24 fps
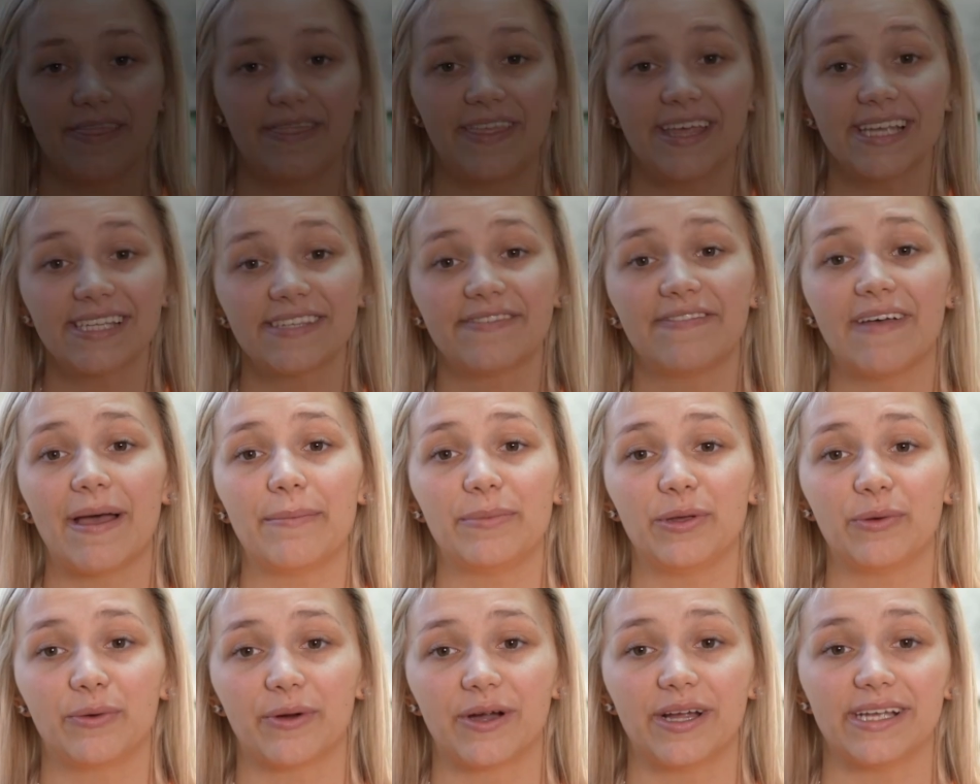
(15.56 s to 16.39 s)
This
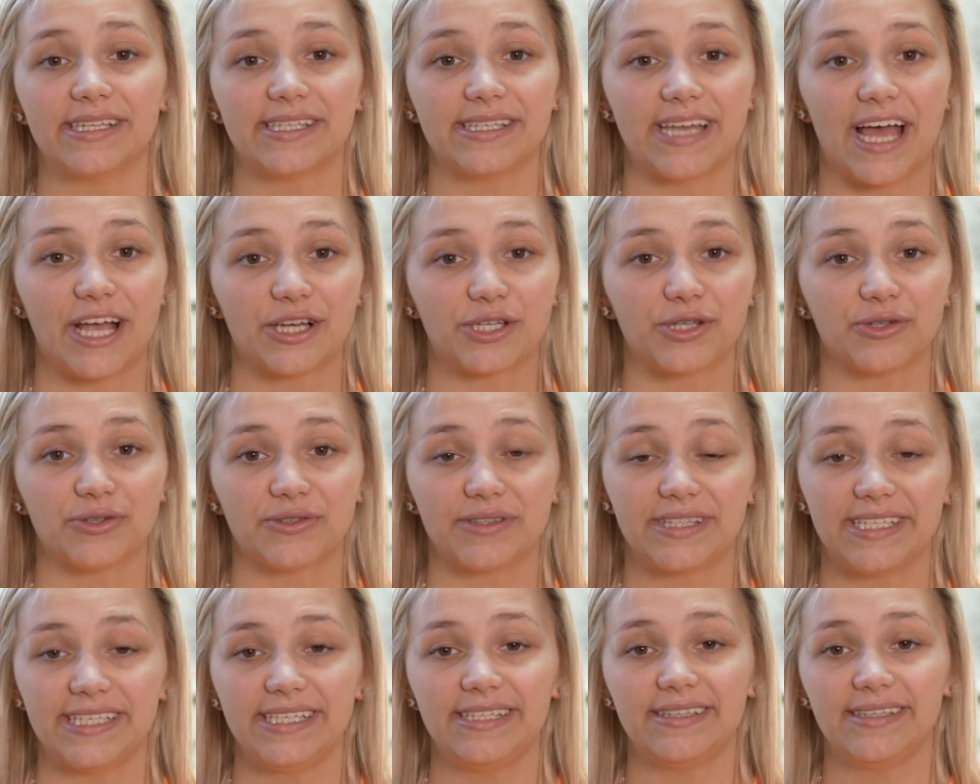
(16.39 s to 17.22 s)
February is National
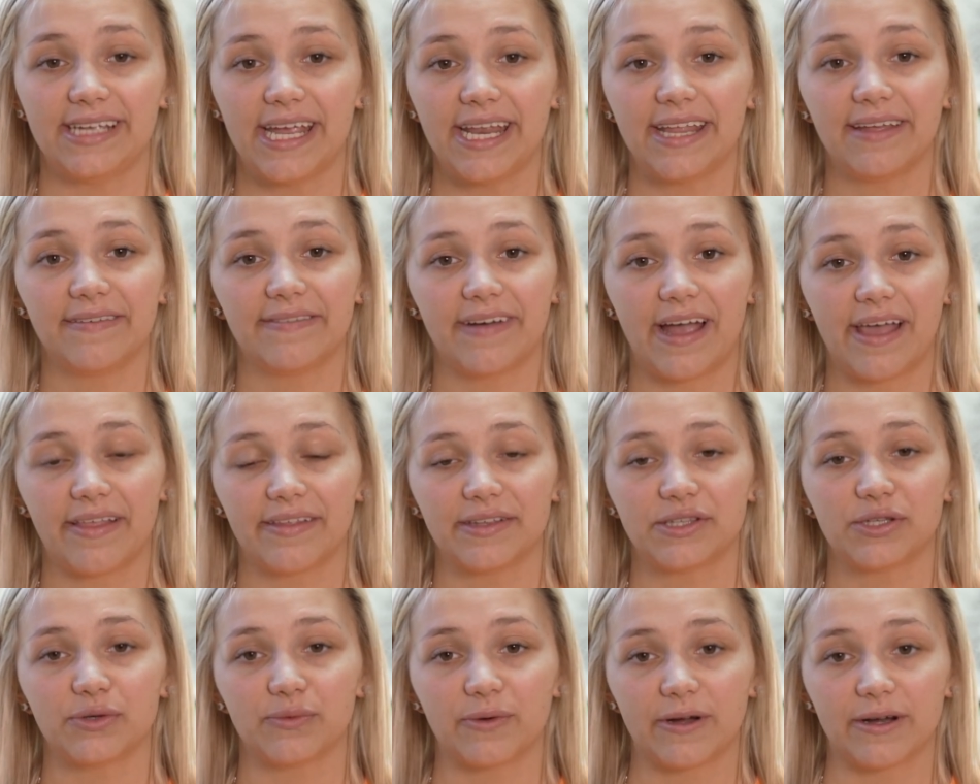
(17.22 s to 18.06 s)
Teen Dating
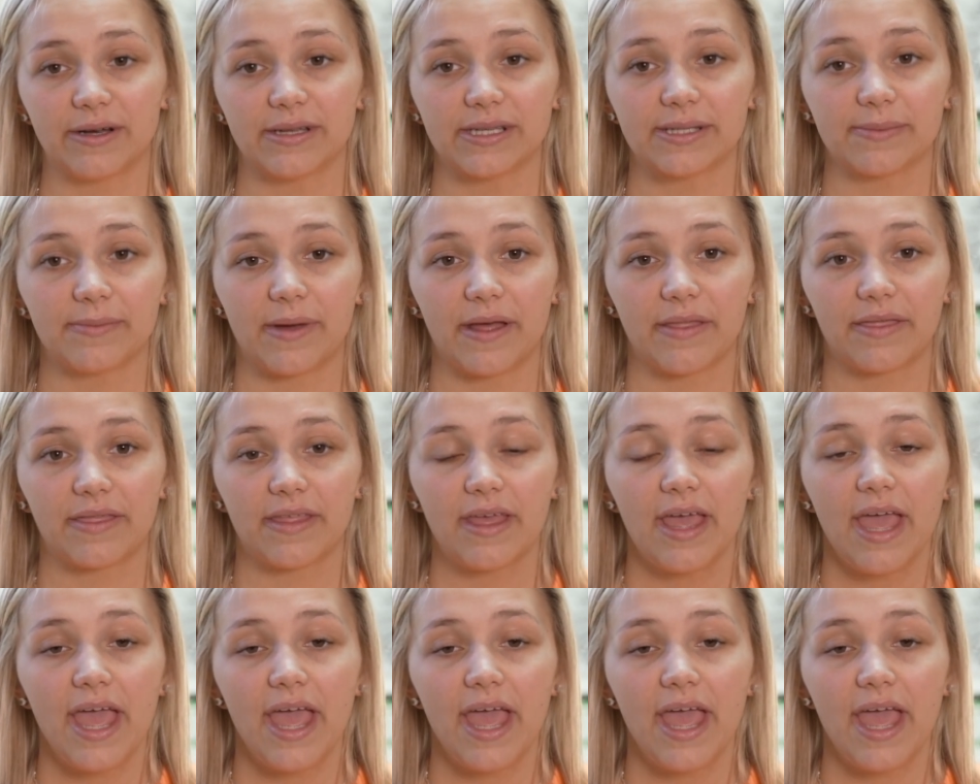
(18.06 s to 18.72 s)
Violence Awareness Month,